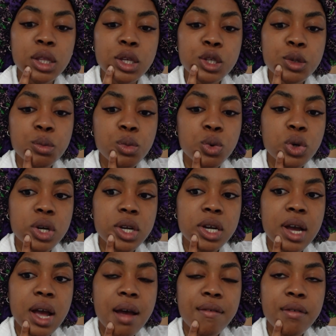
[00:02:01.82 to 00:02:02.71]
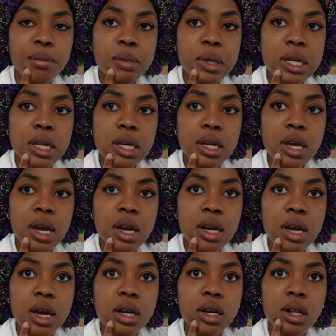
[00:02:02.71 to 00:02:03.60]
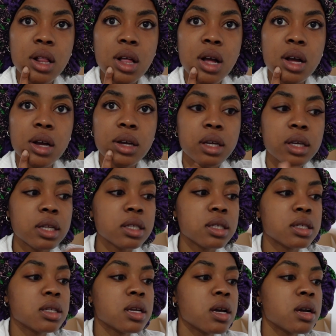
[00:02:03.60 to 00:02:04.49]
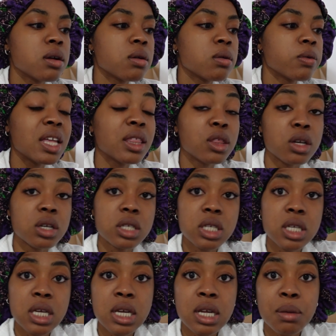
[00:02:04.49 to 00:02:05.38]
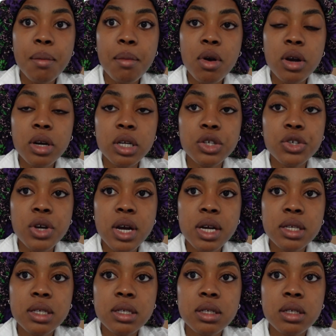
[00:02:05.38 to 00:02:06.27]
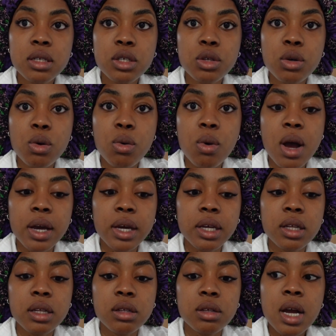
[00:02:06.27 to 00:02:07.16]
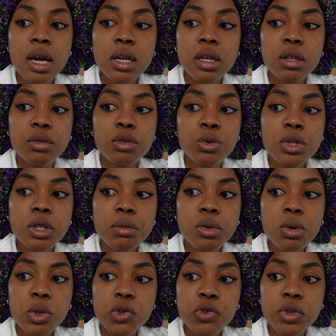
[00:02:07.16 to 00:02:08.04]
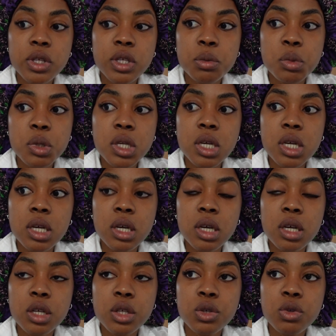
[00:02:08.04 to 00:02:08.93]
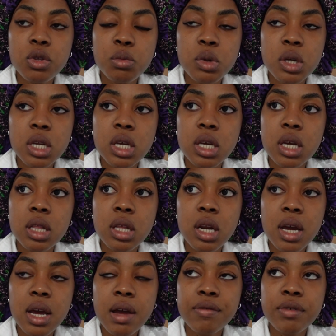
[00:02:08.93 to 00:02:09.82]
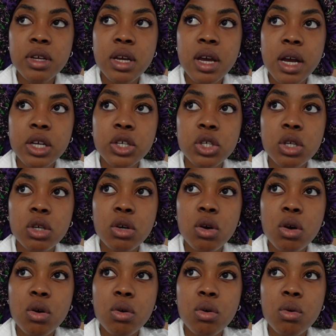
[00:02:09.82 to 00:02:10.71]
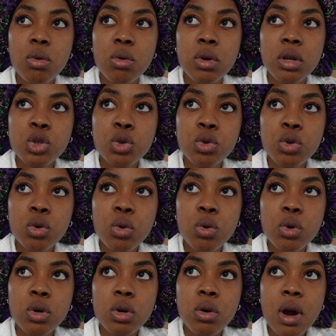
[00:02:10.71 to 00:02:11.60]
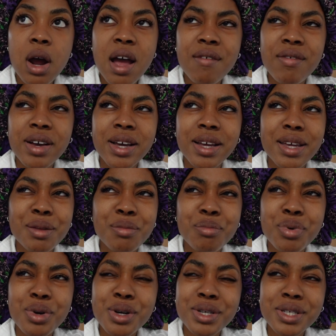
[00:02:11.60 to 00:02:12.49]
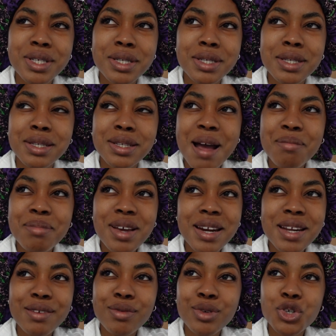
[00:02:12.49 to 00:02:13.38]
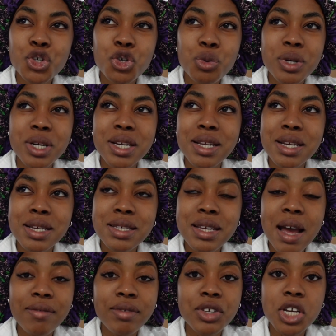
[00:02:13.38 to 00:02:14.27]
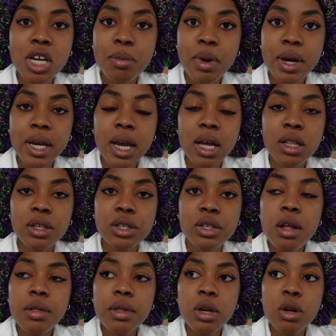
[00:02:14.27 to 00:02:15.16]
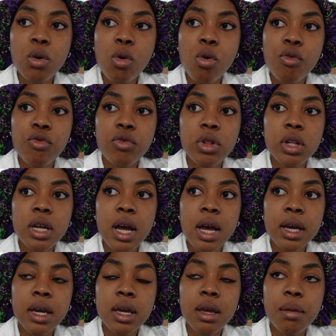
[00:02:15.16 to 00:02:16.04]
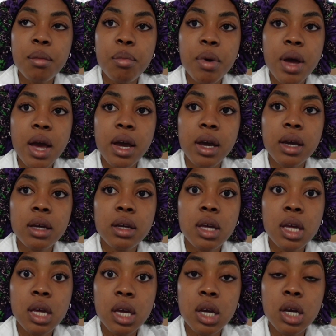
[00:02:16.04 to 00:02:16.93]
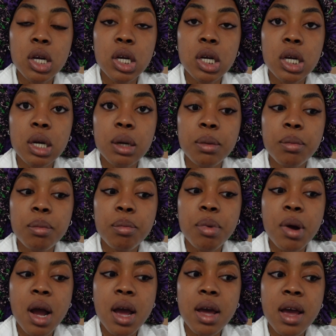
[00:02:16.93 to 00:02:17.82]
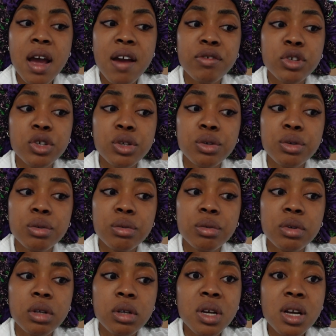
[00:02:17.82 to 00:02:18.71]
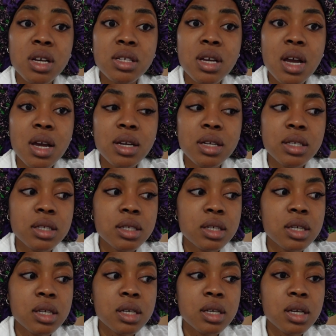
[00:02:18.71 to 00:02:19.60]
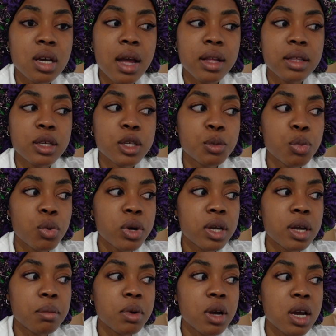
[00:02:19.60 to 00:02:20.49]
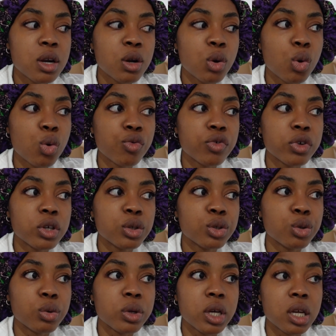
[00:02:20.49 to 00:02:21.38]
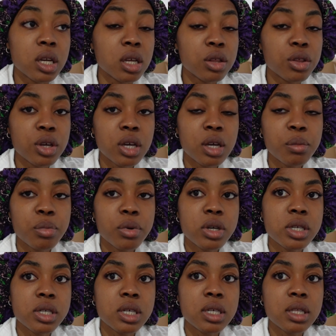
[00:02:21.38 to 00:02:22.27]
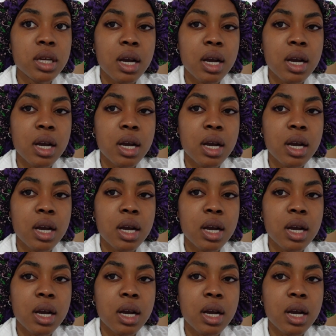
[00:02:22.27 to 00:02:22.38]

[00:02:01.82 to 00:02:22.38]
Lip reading: This morning I have a meeting at 9 o'clock. It's now 8:13. I'm already dressed, so I can kind of do some notes for this meeting, do the meeting, and then I have to actually go to the corridor. I have like an in-person, I'm not even sure what it is. I have to check my calendar, and then hopefully I can get back here by afternoon, because honestly at this point I'm kind of over doing anything in person.